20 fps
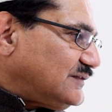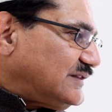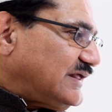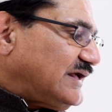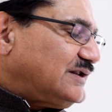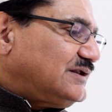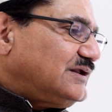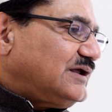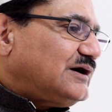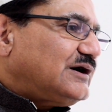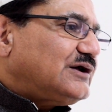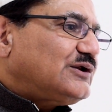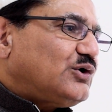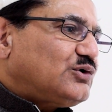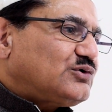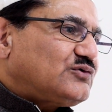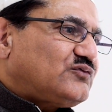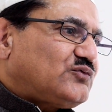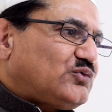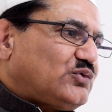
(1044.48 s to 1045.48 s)
then a
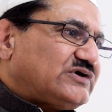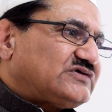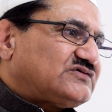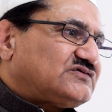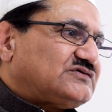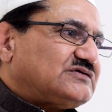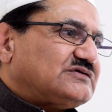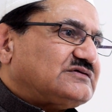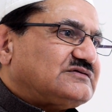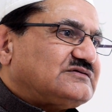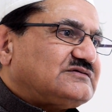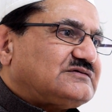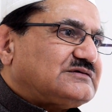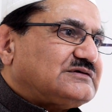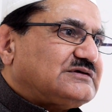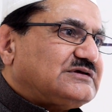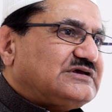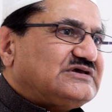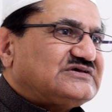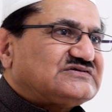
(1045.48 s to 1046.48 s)
lot of
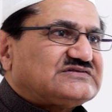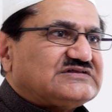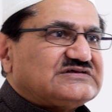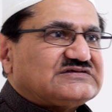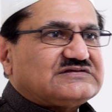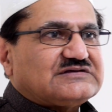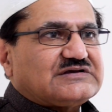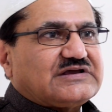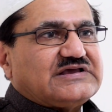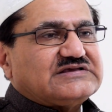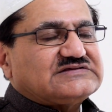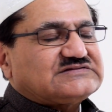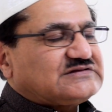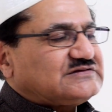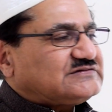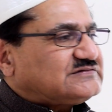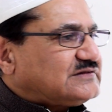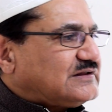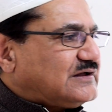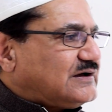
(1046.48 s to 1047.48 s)
questions, is this
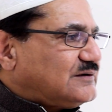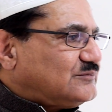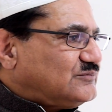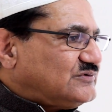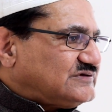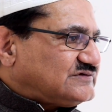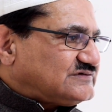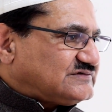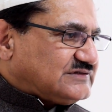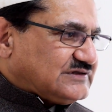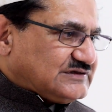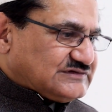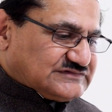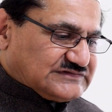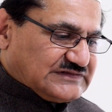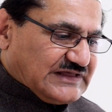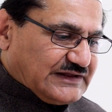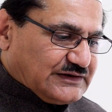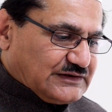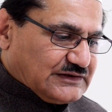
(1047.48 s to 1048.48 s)
against Islam,
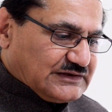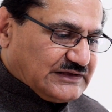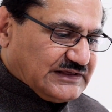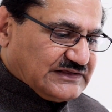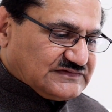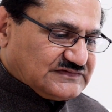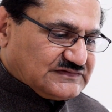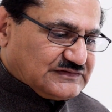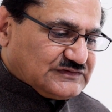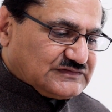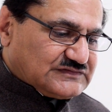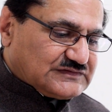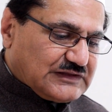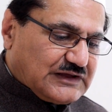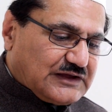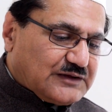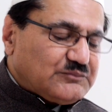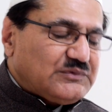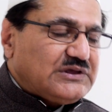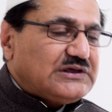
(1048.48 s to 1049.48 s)
is that against
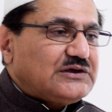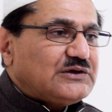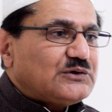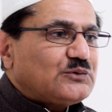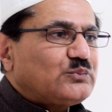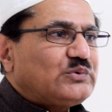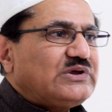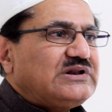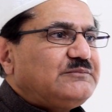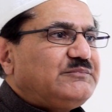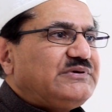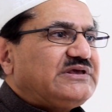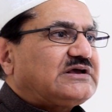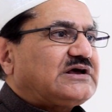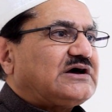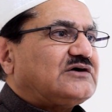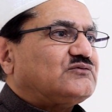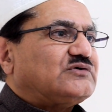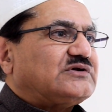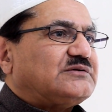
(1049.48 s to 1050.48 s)
Islam, will be
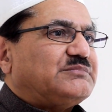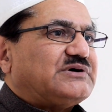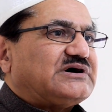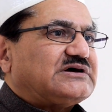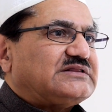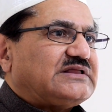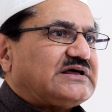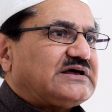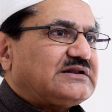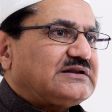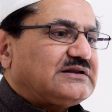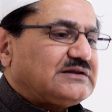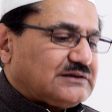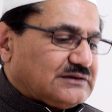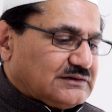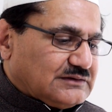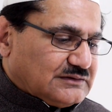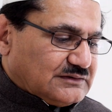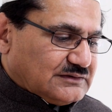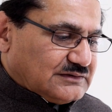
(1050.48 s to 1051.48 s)
covered by that.
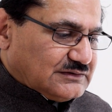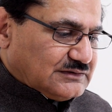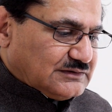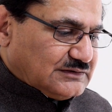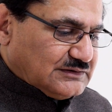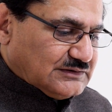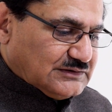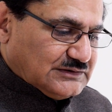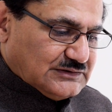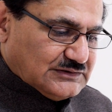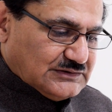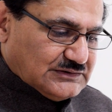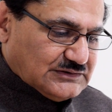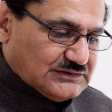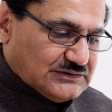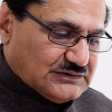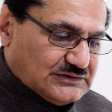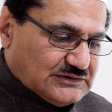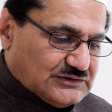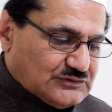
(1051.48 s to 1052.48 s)

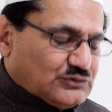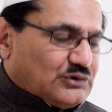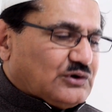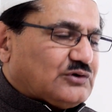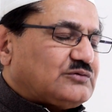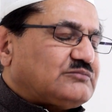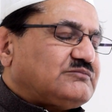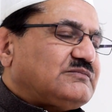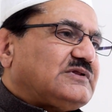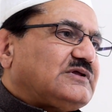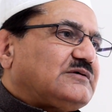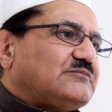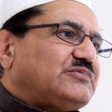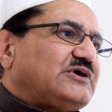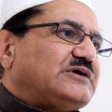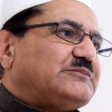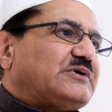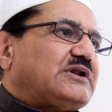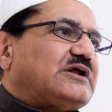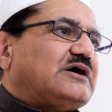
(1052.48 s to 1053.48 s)
You know,
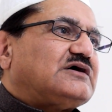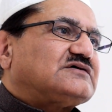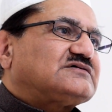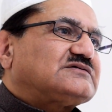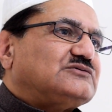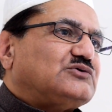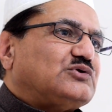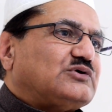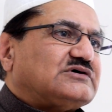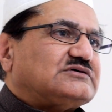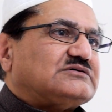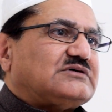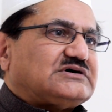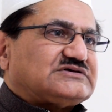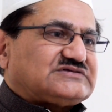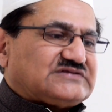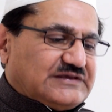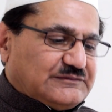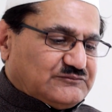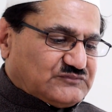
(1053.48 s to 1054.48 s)
people ask,
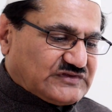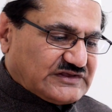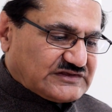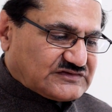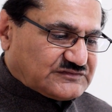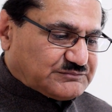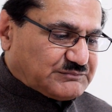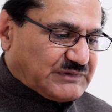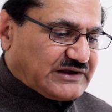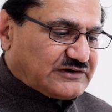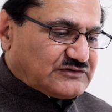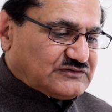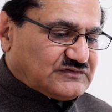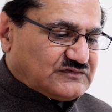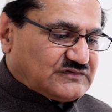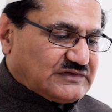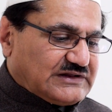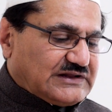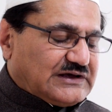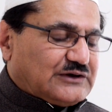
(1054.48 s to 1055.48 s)
a same-sex marriage
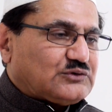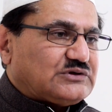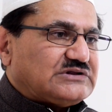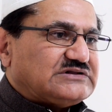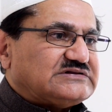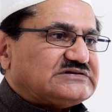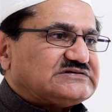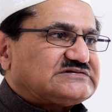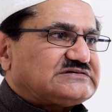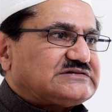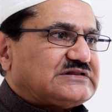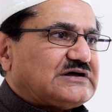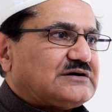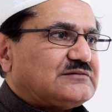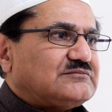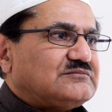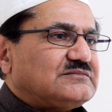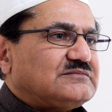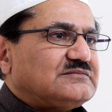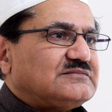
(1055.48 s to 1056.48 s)
is allowed in
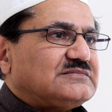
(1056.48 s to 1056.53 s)
Islam.